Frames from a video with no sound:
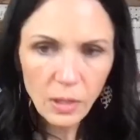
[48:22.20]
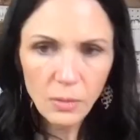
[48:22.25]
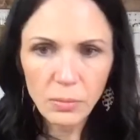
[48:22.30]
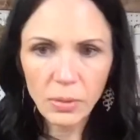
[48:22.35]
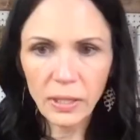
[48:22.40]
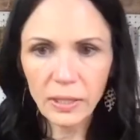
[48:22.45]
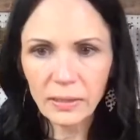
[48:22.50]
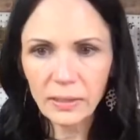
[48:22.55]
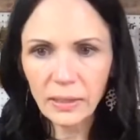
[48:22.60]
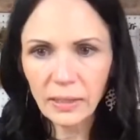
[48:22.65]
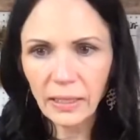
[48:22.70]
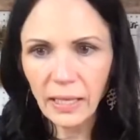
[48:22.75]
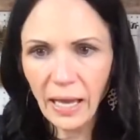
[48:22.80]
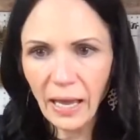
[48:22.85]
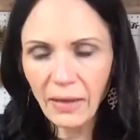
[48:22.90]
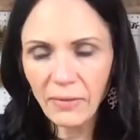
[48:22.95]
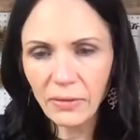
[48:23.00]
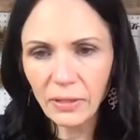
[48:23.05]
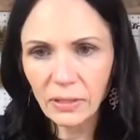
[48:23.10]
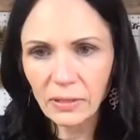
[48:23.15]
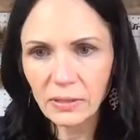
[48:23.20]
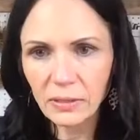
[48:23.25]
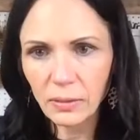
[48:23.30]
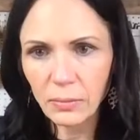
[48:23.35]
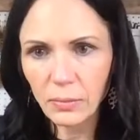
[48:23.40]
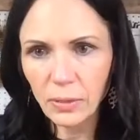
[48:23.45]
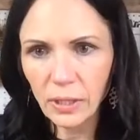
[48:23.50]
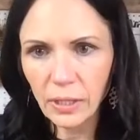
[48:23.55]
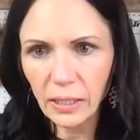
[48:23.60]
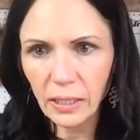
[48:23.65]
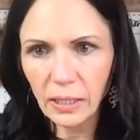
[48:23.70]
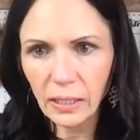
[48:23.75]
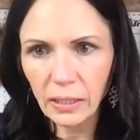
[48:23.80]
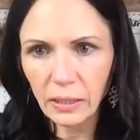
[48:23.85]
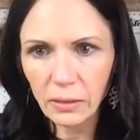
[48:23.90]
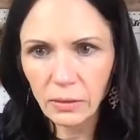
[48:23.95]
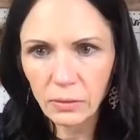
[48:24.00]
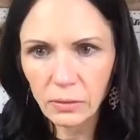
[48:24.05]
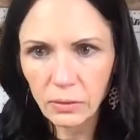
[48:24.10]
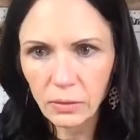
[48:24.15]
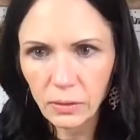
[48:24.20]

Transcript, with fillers: But I think having somebody,